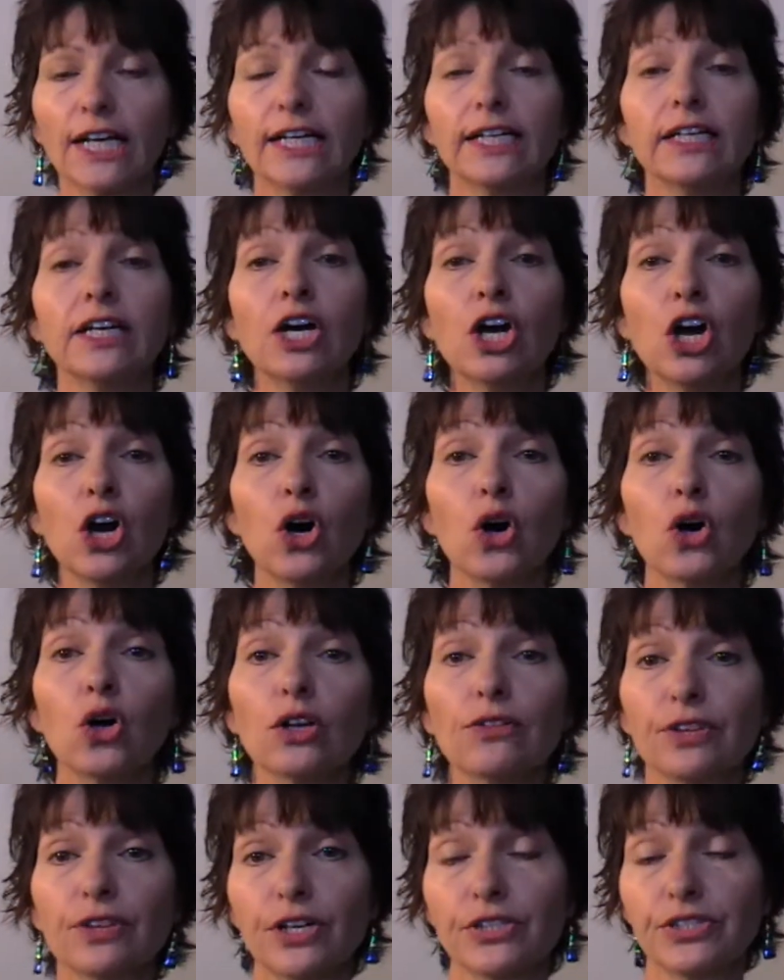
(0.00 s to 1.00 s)
And all
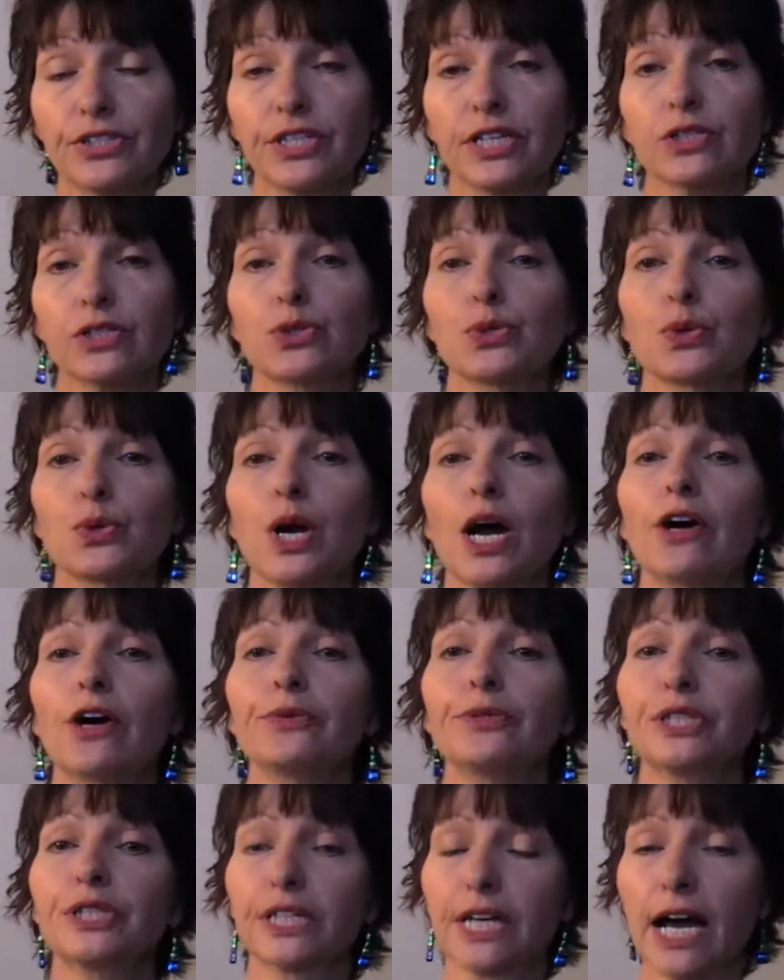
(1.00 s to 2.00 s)
of those things were
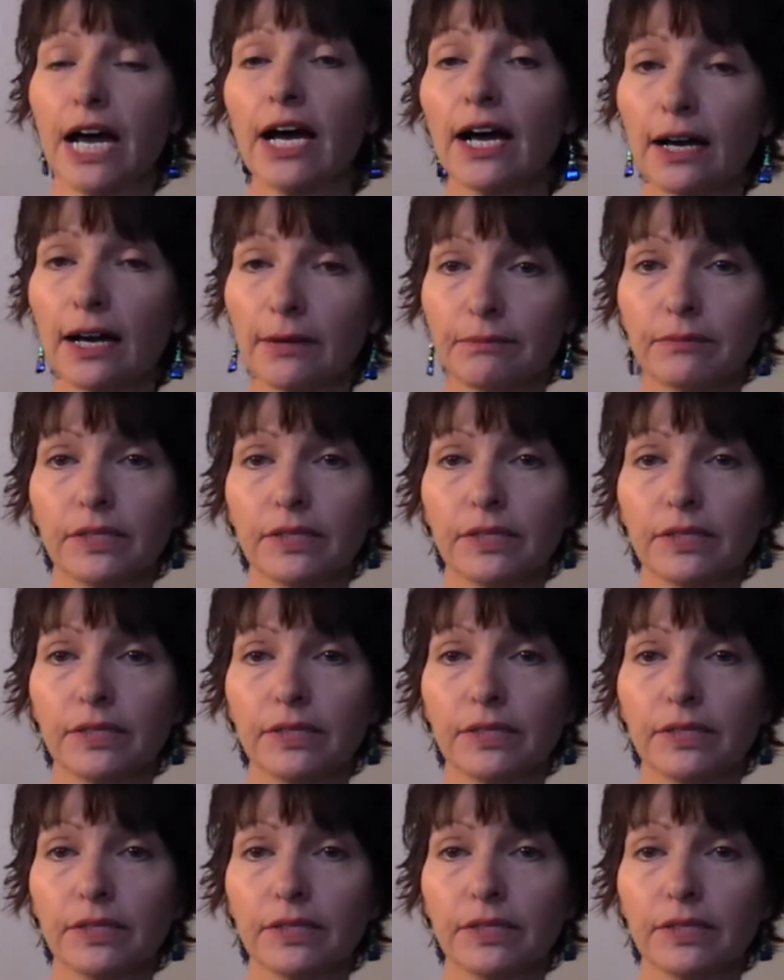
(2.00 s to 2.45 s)
able to calm